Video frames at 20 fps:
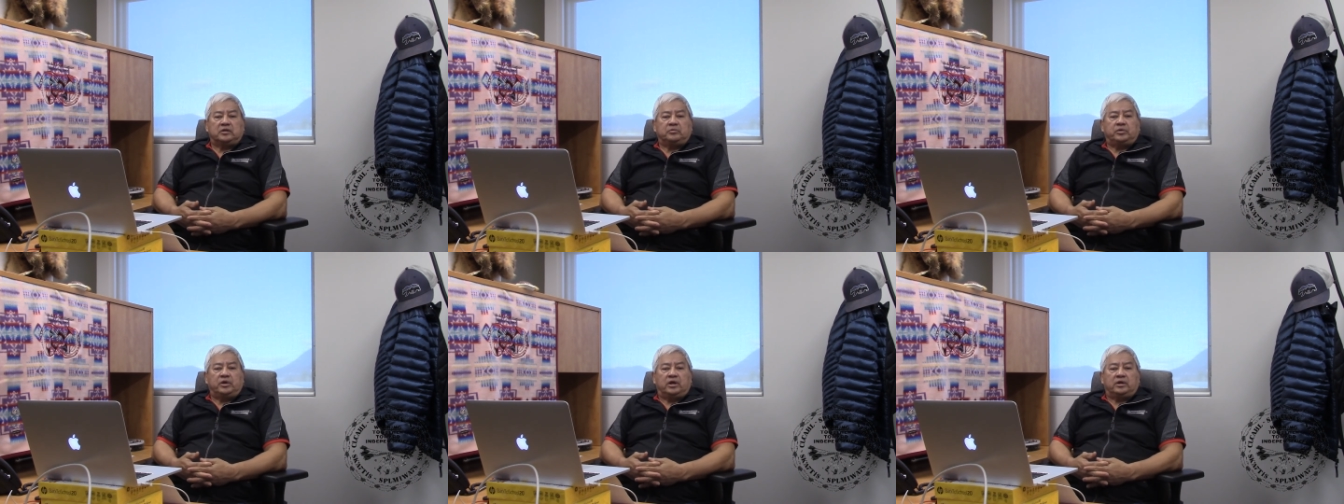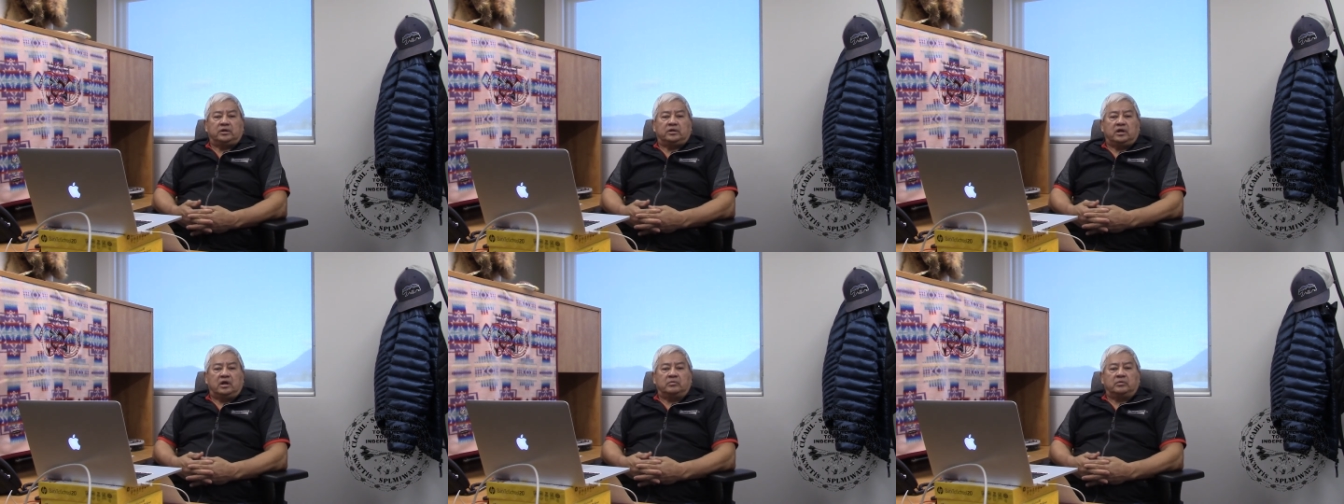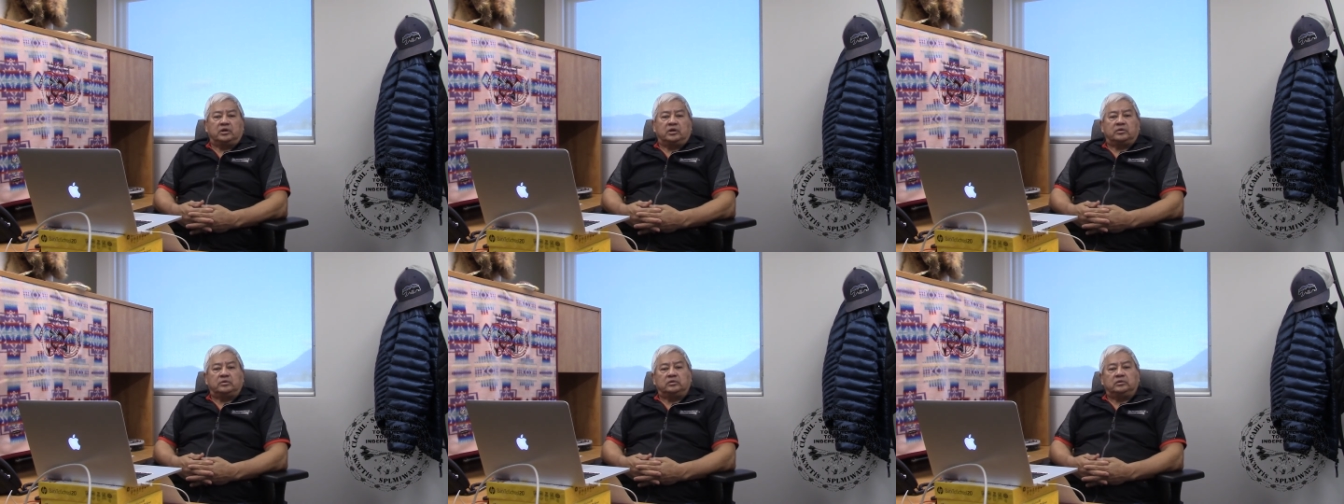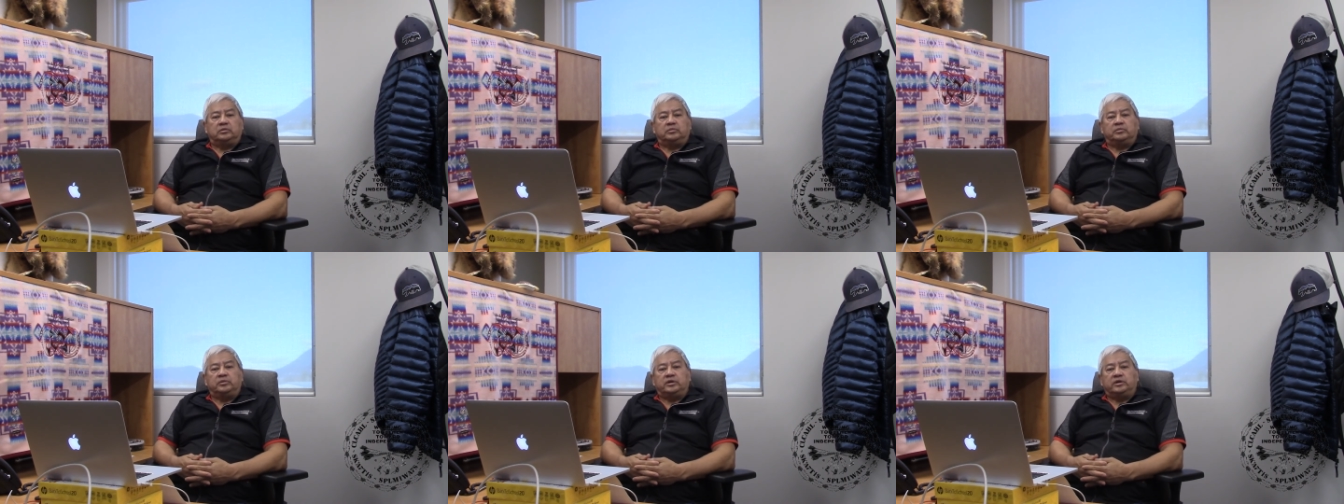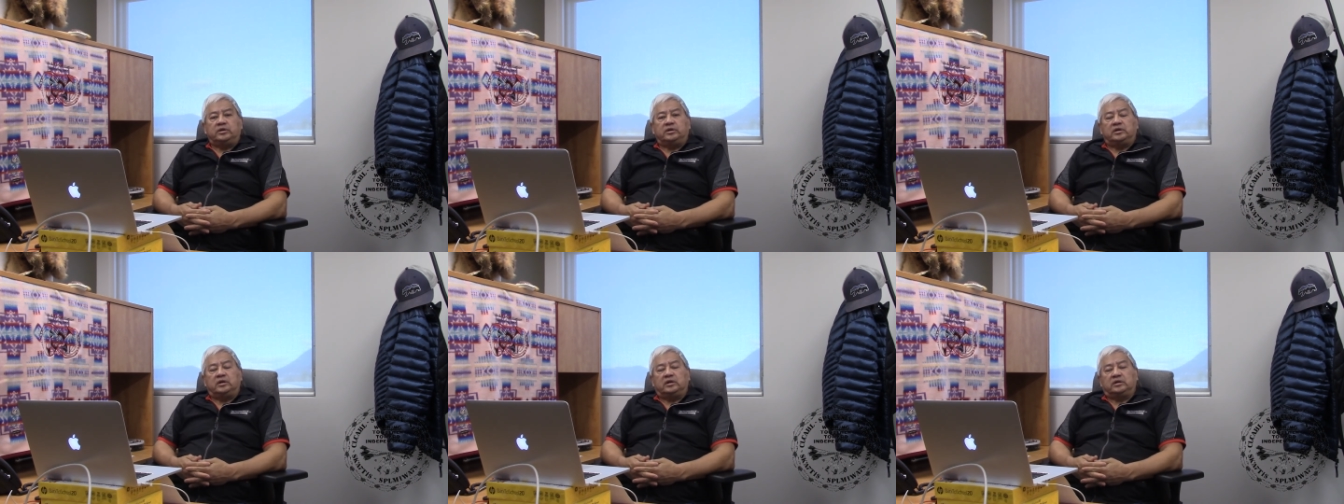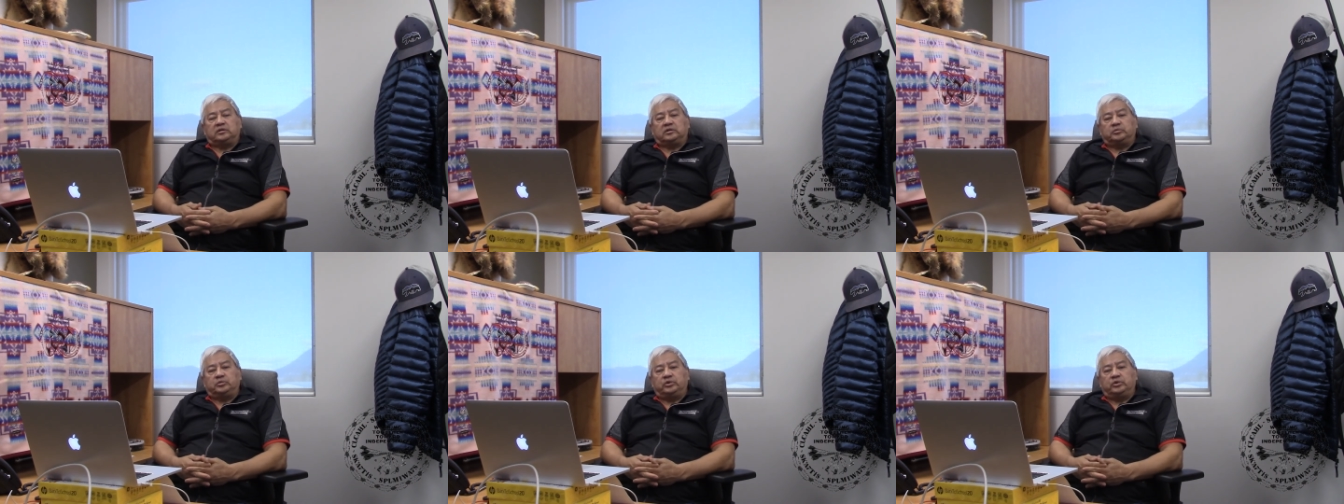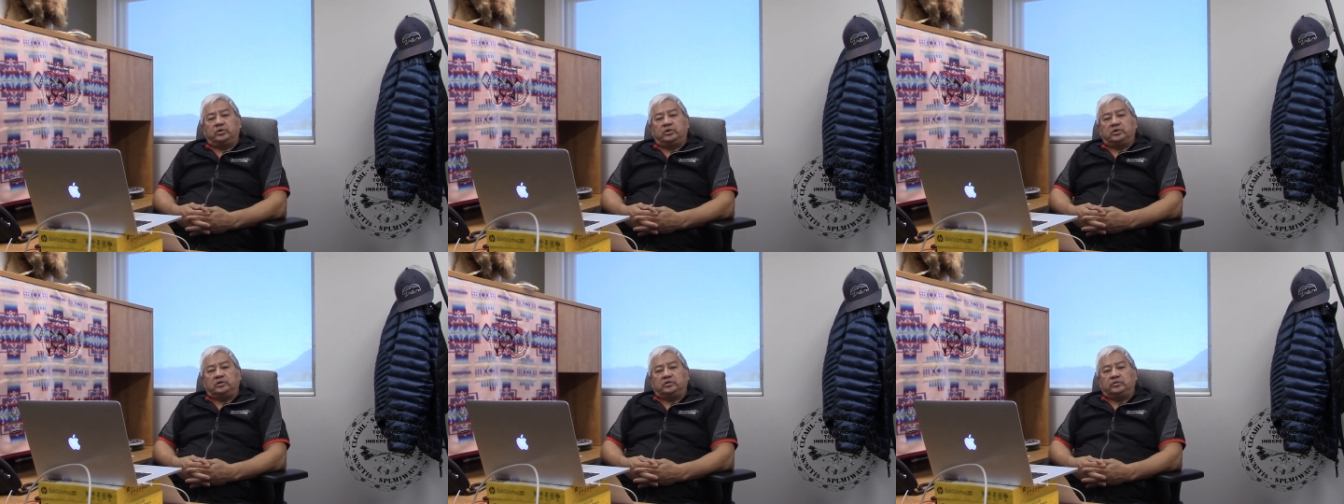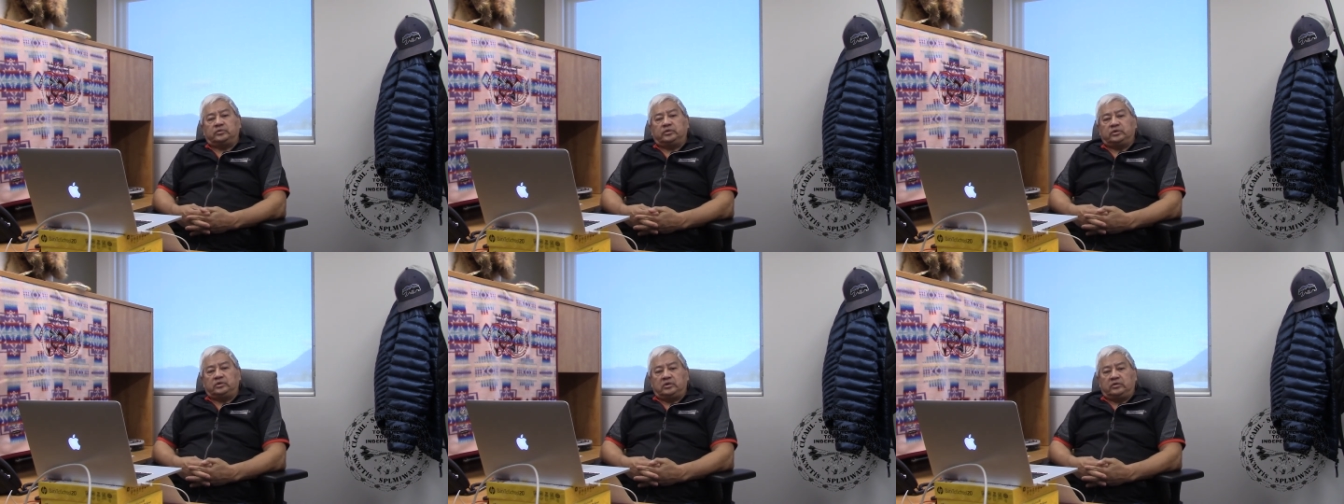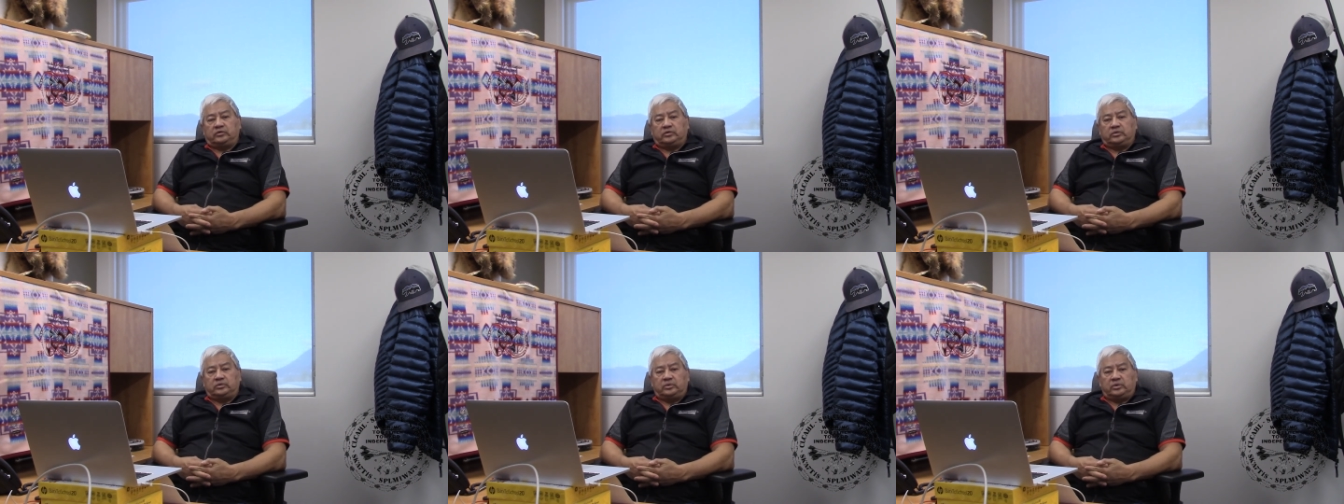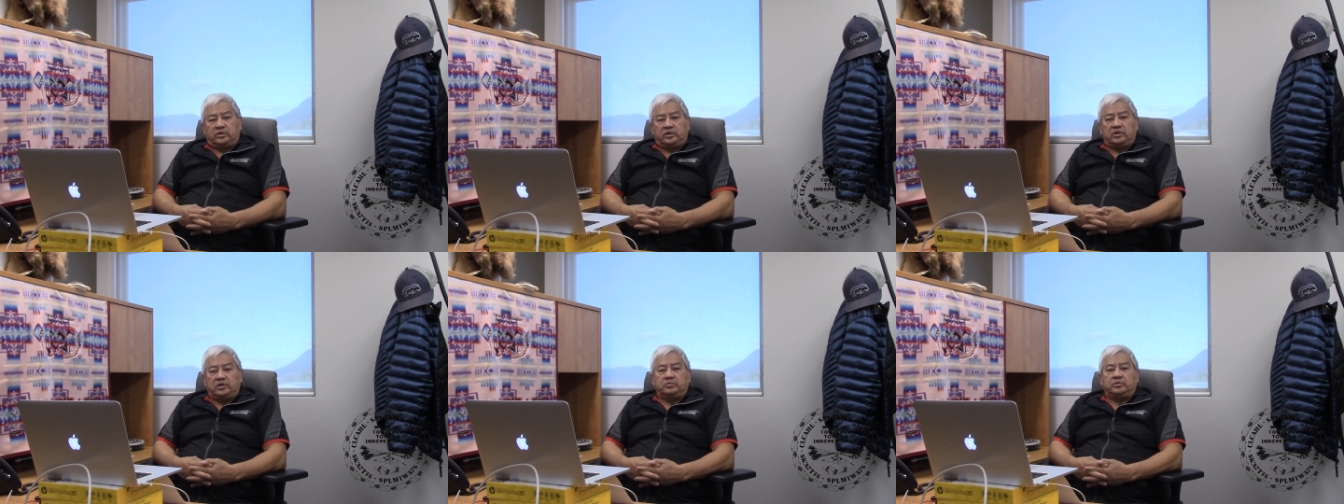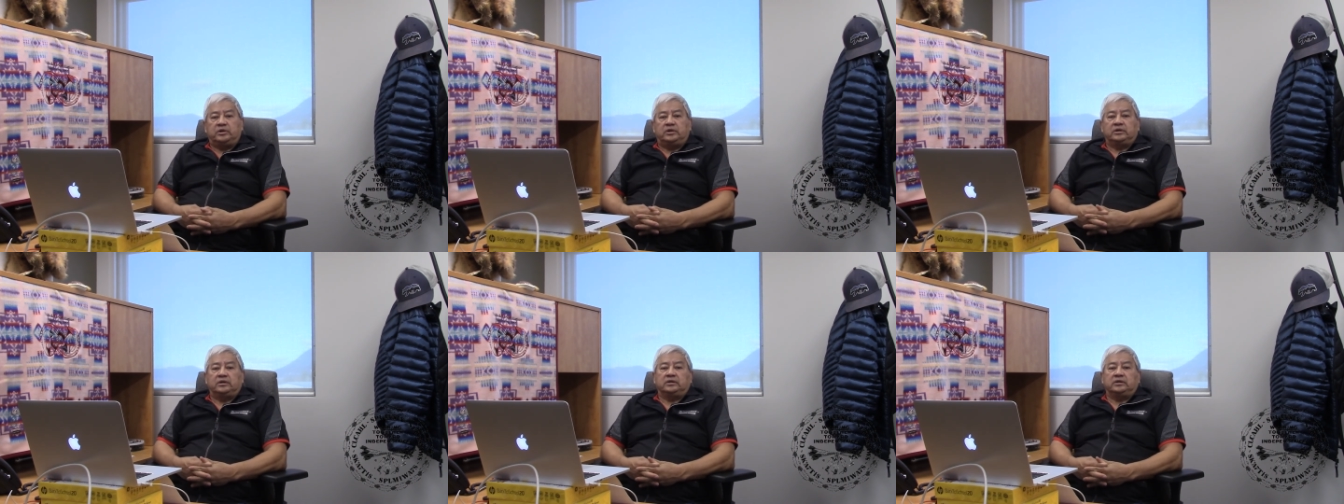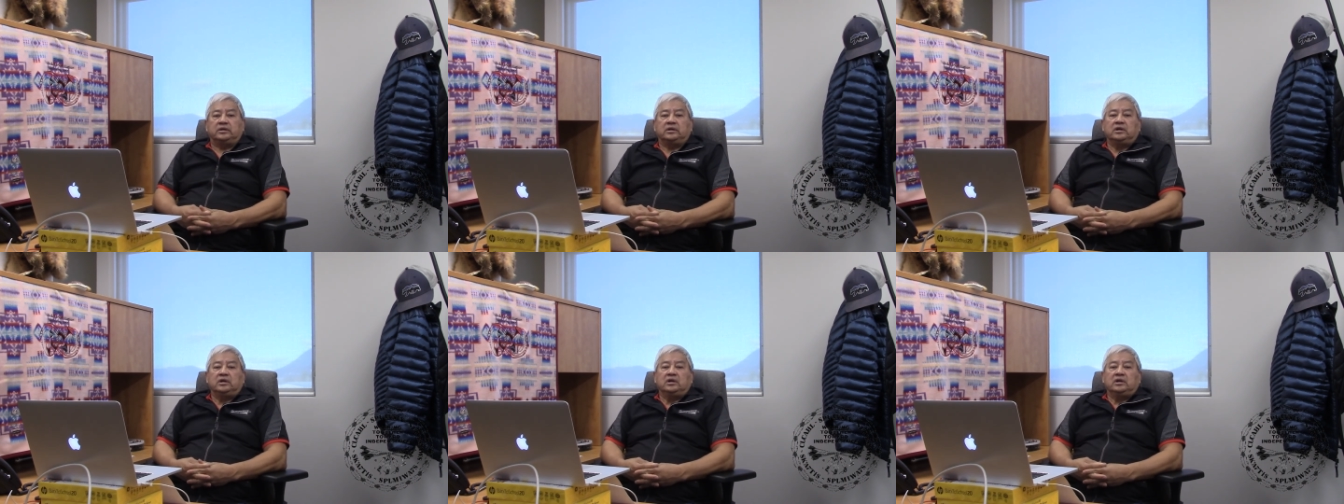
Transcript: pandemic will be at the point that we don't have to worry about it.